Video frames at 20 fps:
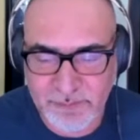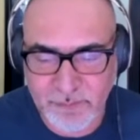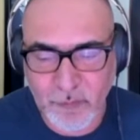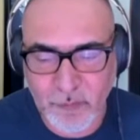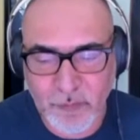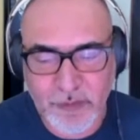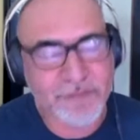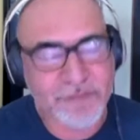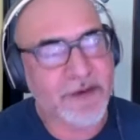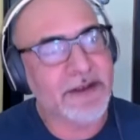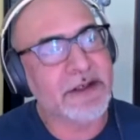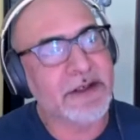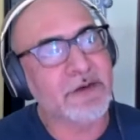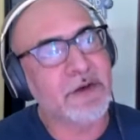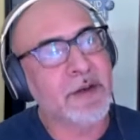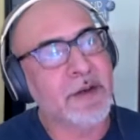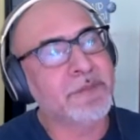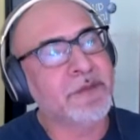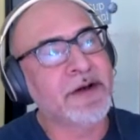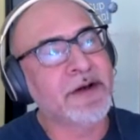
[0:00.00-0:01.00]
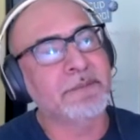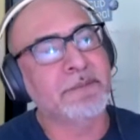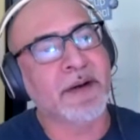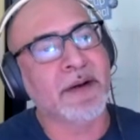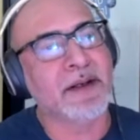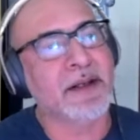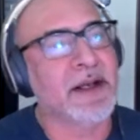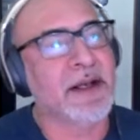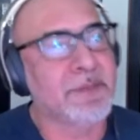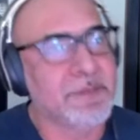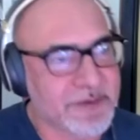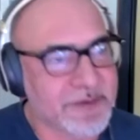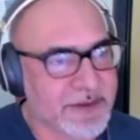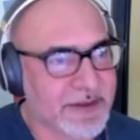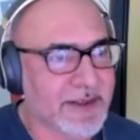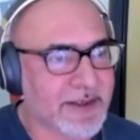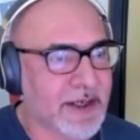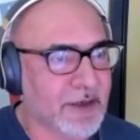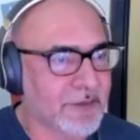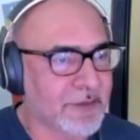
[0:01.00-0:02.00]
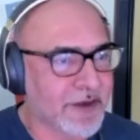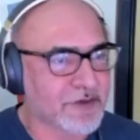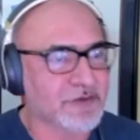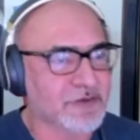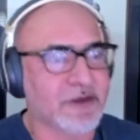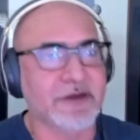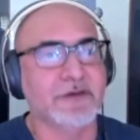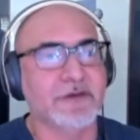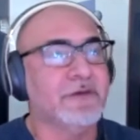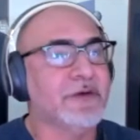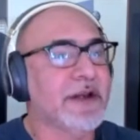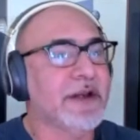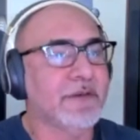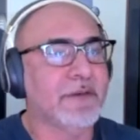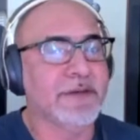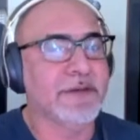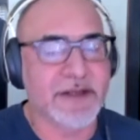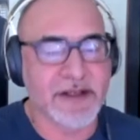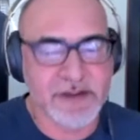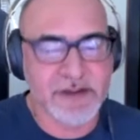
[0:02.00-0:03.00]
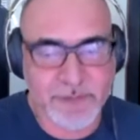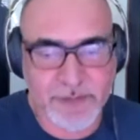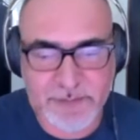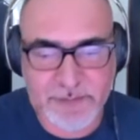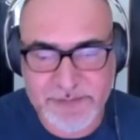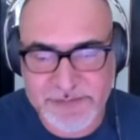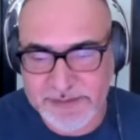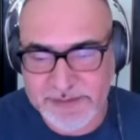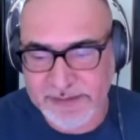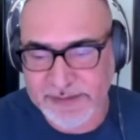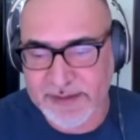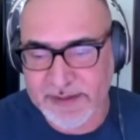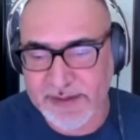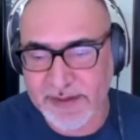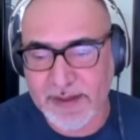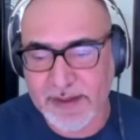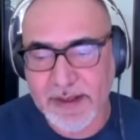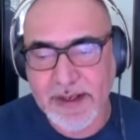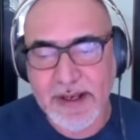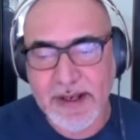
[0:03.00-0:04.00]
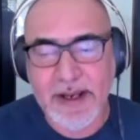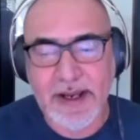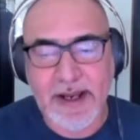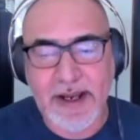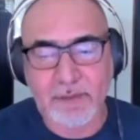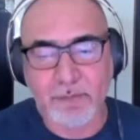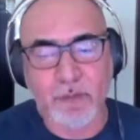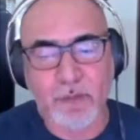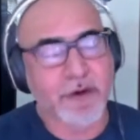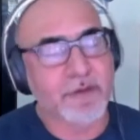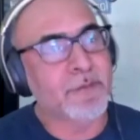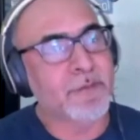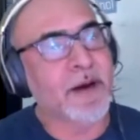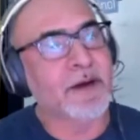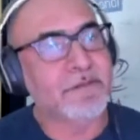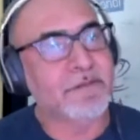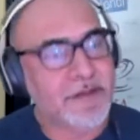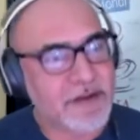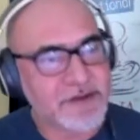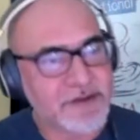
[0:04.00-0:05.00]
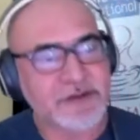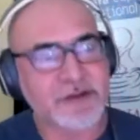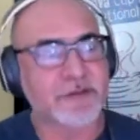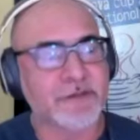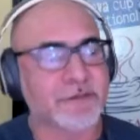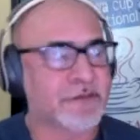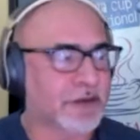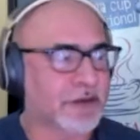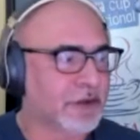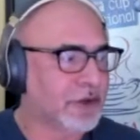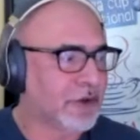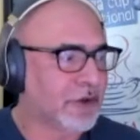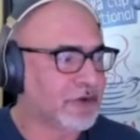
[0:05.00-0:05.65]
What if I need to upgrade my library? Now I actually have to rerun the experiments again. And what if my version of the code